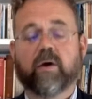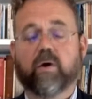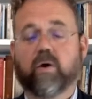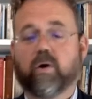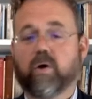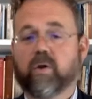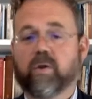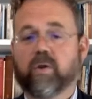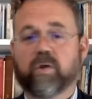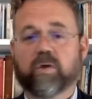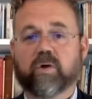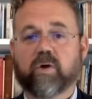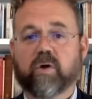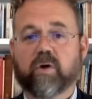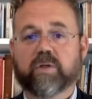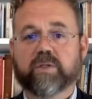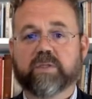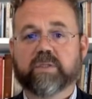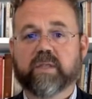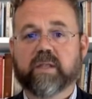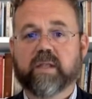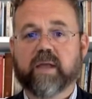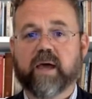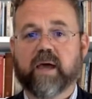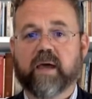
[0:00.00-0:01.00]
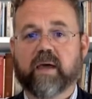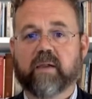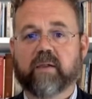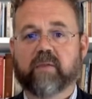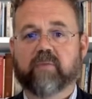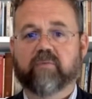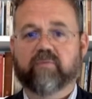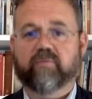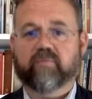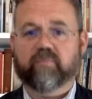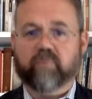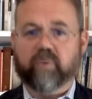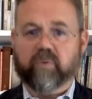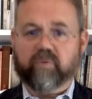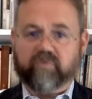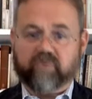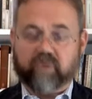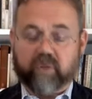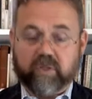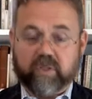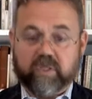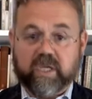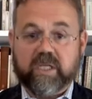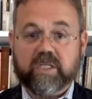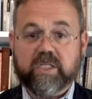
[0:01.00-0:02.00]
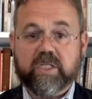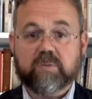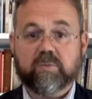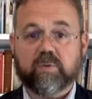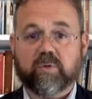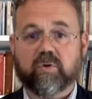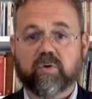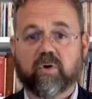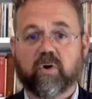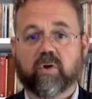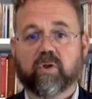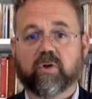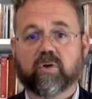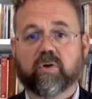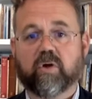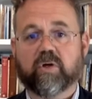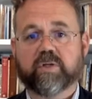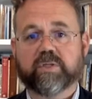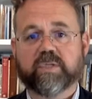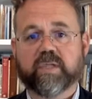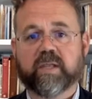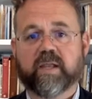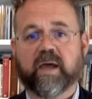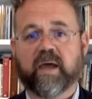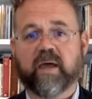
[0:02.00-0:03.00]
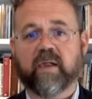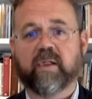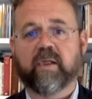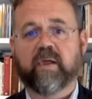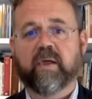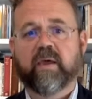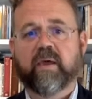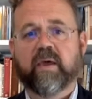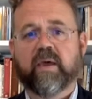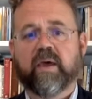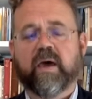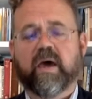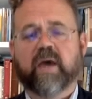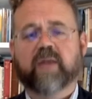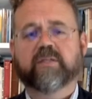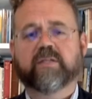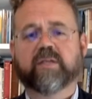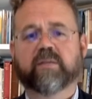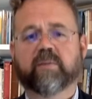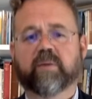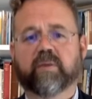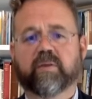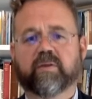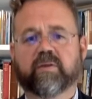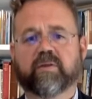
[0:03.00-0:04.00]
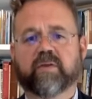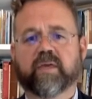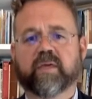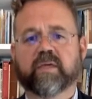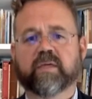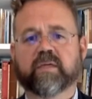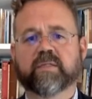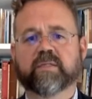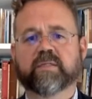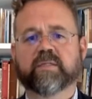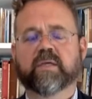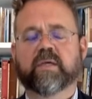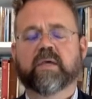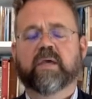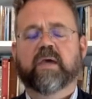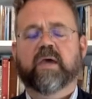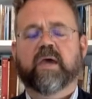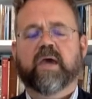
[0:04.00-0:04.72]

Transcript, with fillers: Holocaust denial, well, flirtations with Holocaust denial, and some other things.